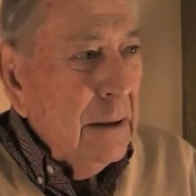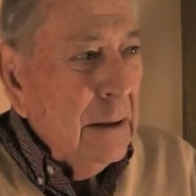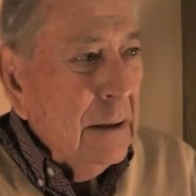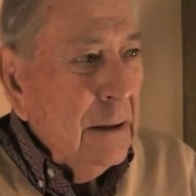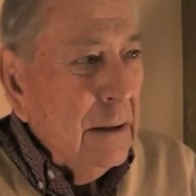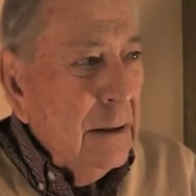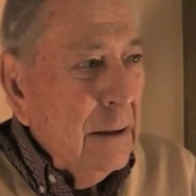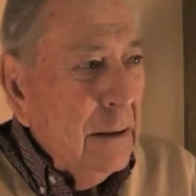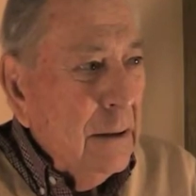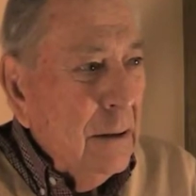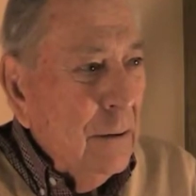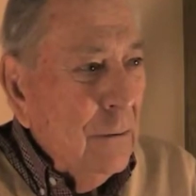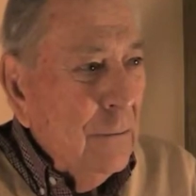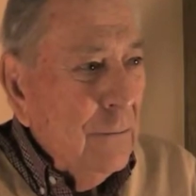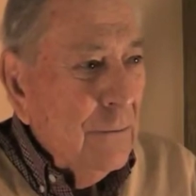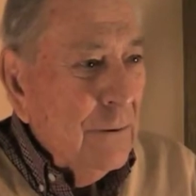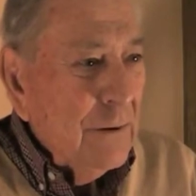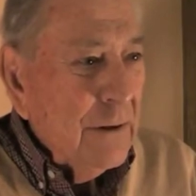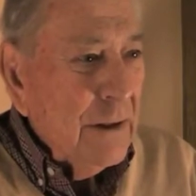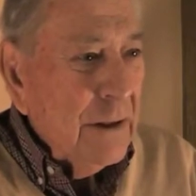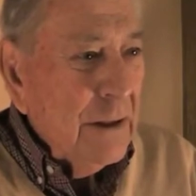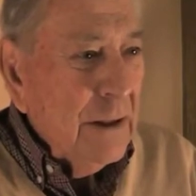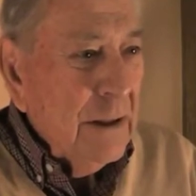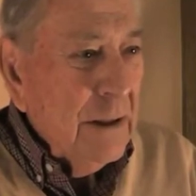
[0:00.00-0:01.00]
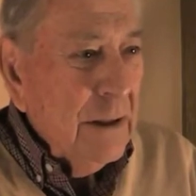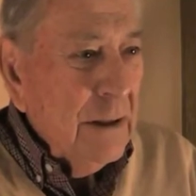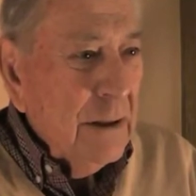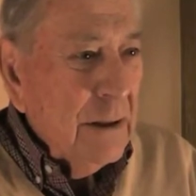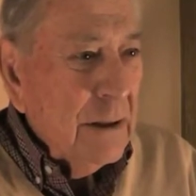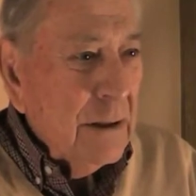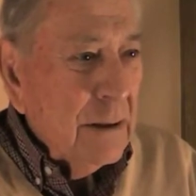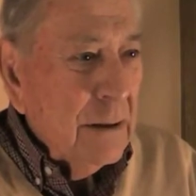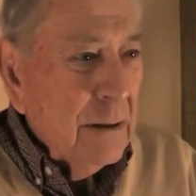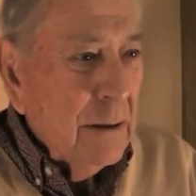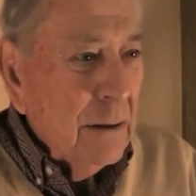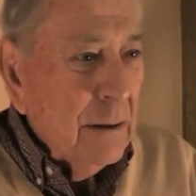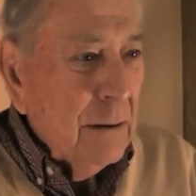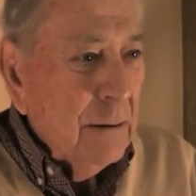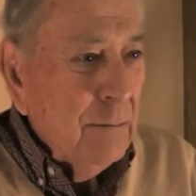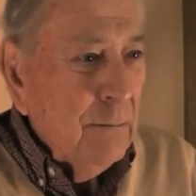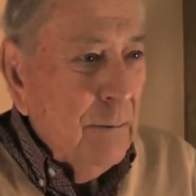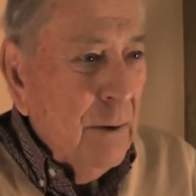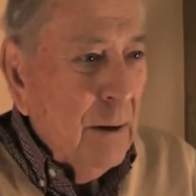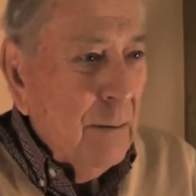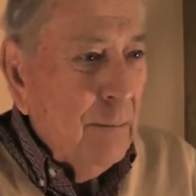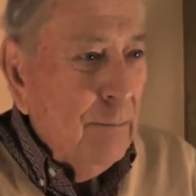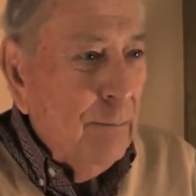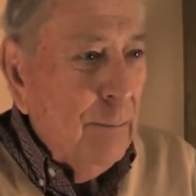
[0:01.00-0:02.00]
overseas
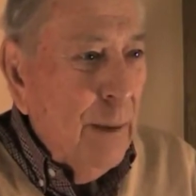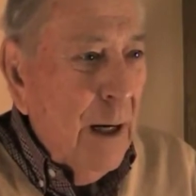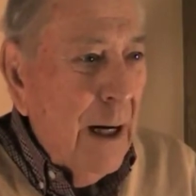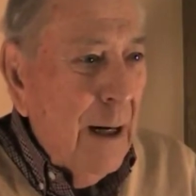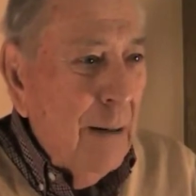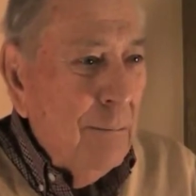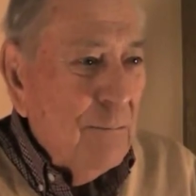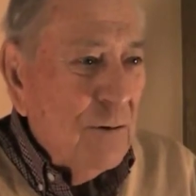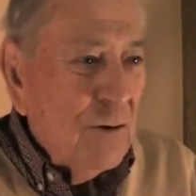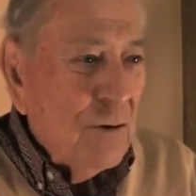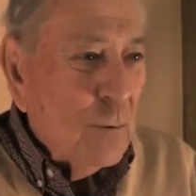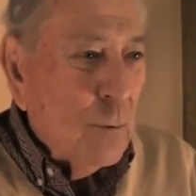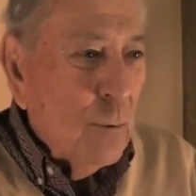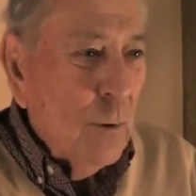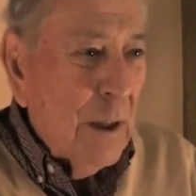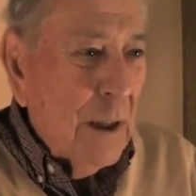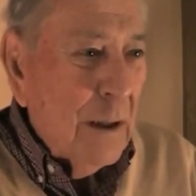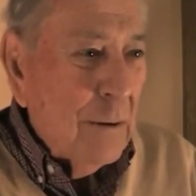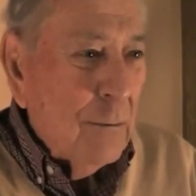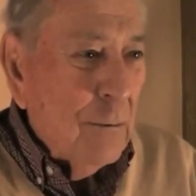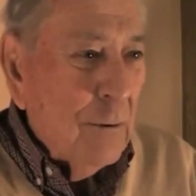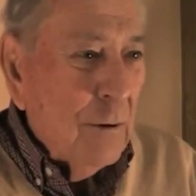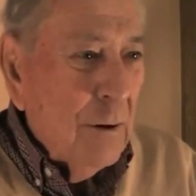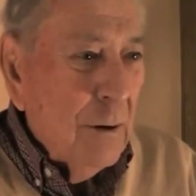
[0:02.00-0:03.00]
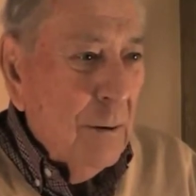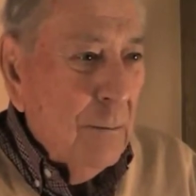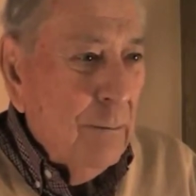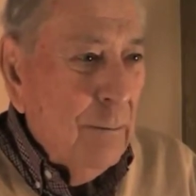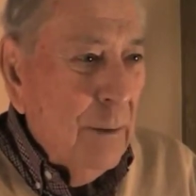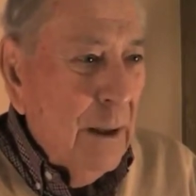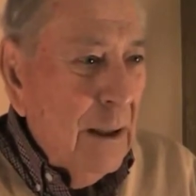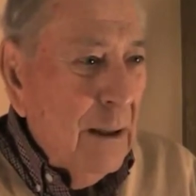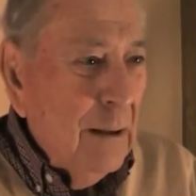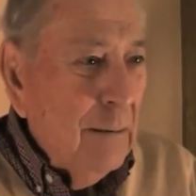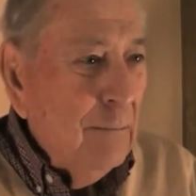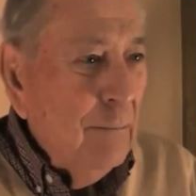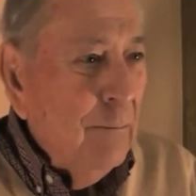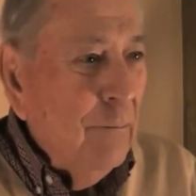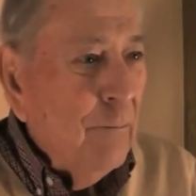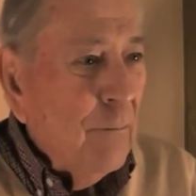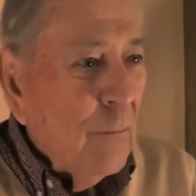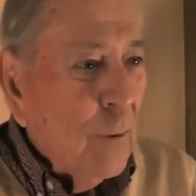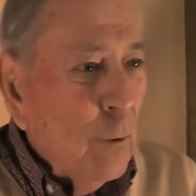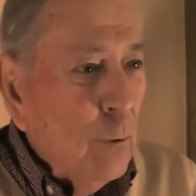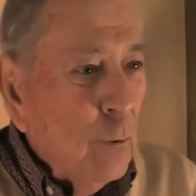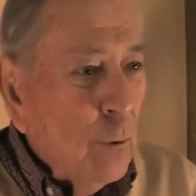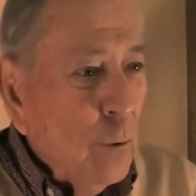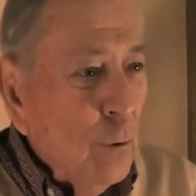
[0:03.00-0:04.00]
a bomb squadron, a bomb
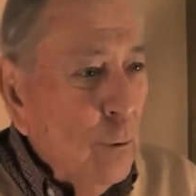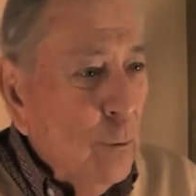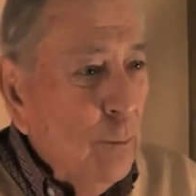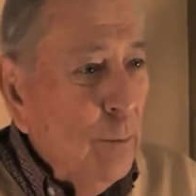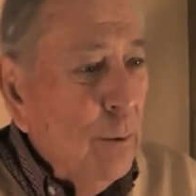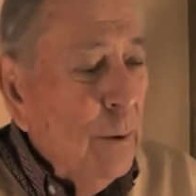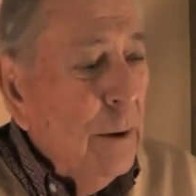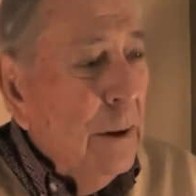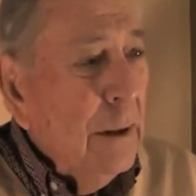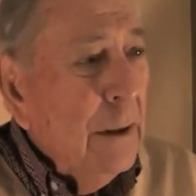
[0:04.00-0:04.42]
group,